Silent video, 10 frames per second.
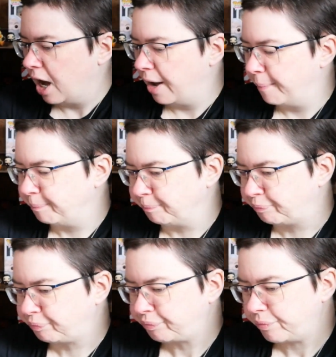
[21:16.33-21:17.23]

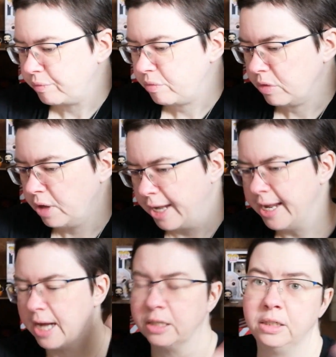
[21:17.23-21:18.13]

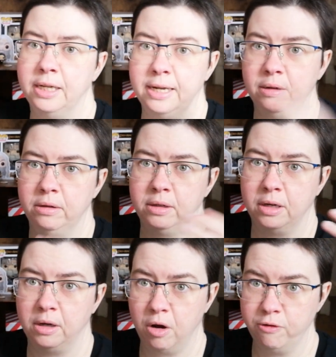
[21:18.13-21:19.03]
Yeah, it
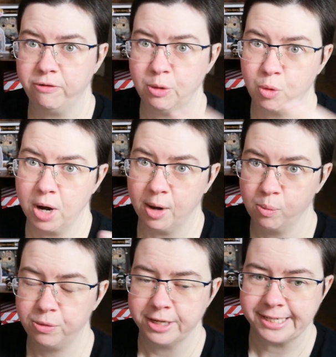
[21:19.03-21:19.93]
hopefully will
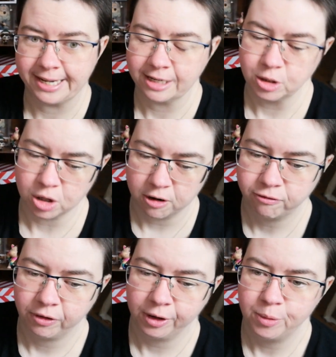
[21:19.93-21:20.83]
help the second
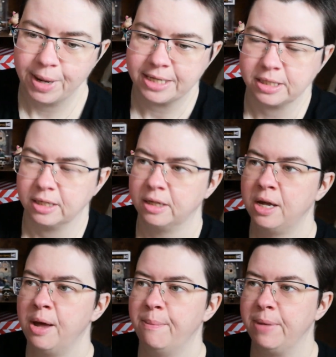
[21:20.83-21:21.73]
draft flow
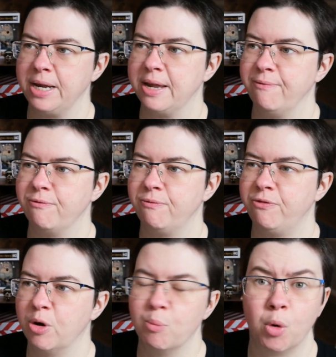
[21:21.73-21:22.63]
better, make him
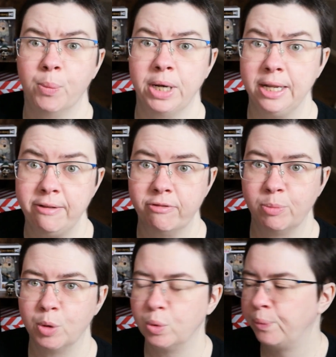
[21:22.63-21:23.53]
feel more
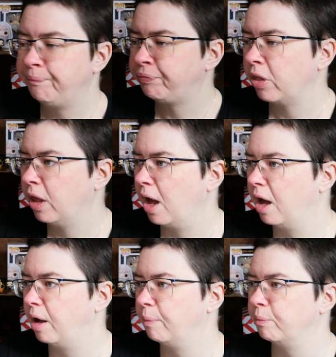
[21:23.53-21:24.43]
believable,
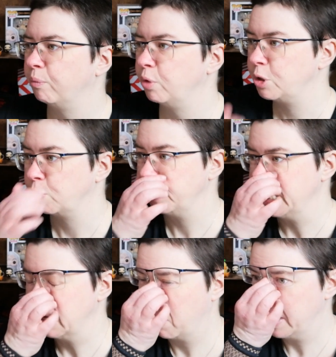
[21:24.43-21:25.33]
which will
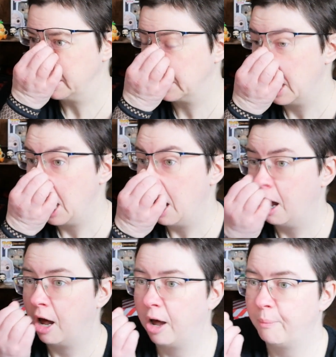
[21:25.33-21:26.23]
be nice.
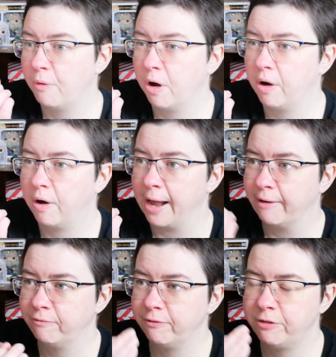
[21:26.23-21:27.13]
I
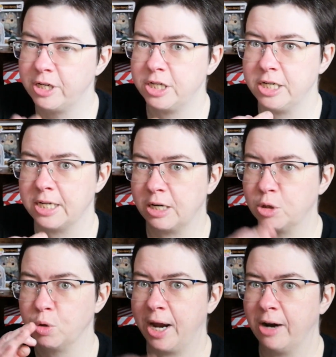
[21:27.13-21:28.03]
haven't finished his
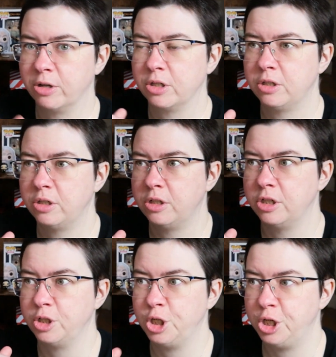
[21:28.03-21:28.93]
actual
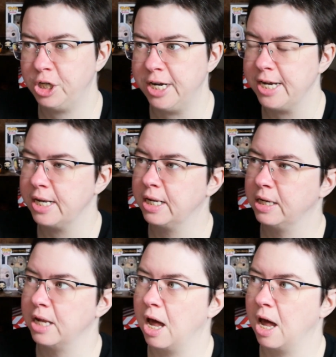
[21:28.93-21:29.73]
character sheet.